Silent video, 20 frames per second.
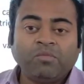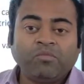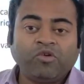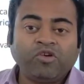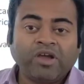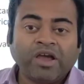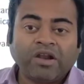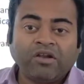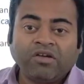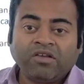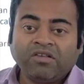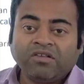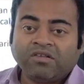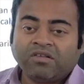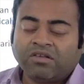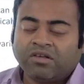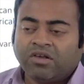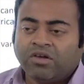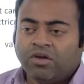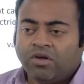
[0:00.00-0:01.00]
memory
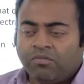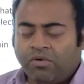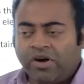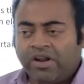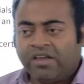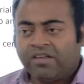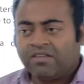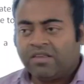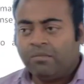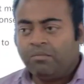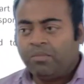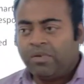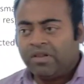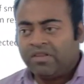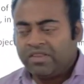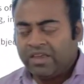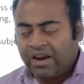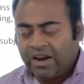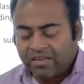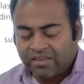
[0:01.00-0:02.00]
alloys? For example,
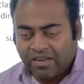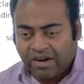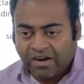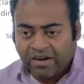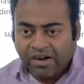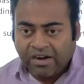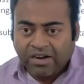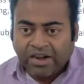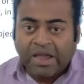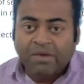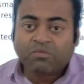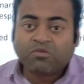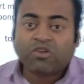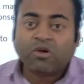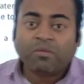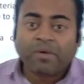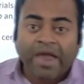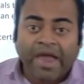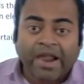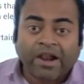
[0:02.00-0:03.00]
there are certain types
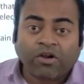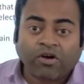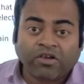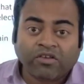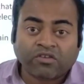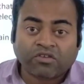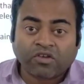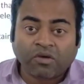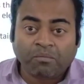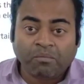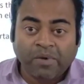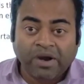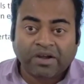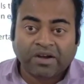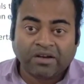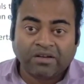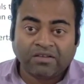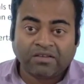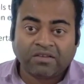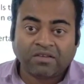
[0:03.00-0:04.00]
of alloys of
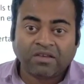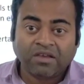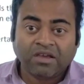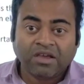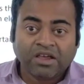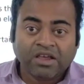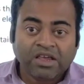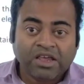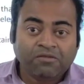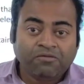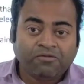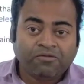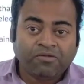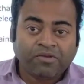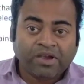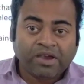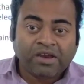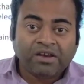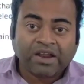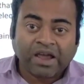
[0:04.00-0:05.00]
metals. If
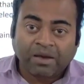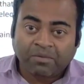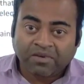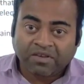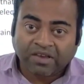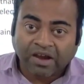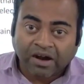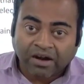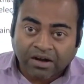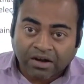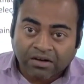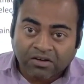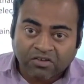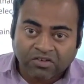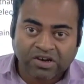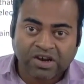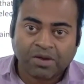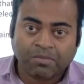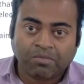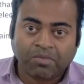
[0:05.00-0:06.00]
it have a certain
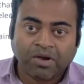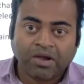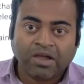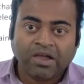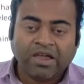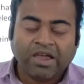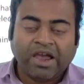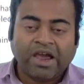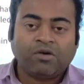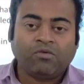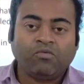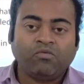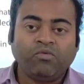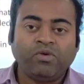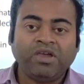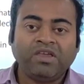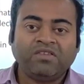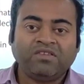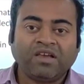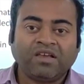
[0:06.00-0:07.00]
shape and
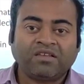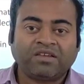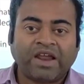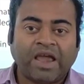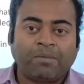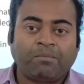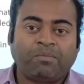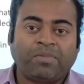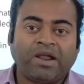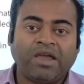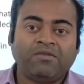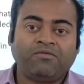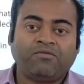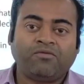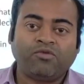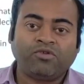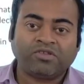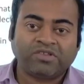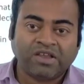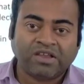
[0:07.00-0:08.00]
we just apply
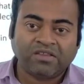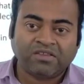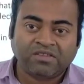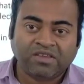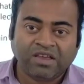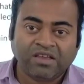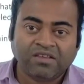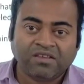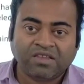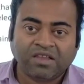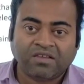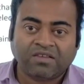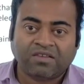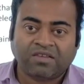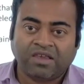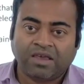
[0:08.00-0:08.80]
force and change the